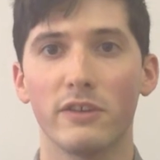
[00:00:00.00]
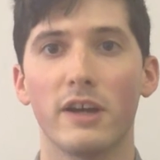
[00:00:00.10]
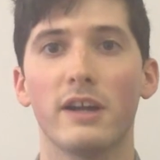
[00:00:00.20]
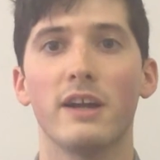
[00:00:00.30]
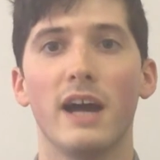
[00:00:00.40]

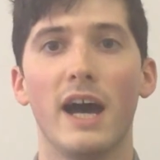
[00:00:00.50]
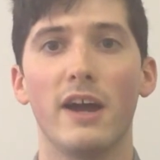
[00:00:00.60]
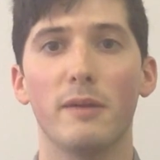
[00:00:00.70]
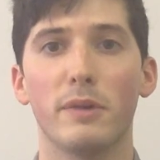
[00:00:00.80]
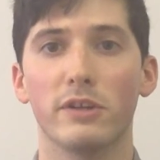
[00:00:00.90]
or
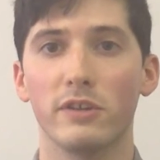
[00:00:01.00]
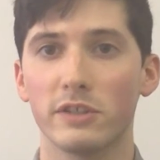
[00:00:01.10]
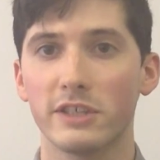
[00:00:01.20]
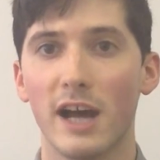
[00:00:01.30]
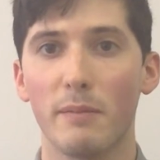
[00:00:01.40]
hire a personal
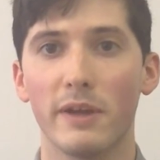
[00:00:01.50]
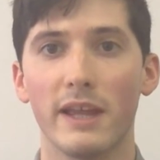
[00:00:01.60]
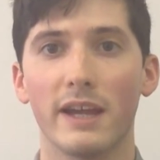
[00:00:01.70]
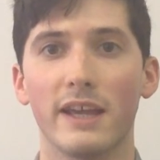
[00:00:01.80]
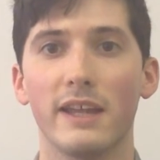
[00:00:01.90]
shopper
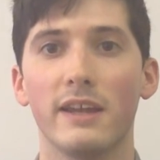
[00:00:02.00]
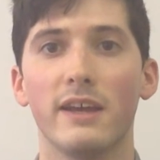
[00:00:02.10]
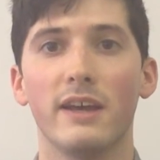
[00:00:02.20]
that can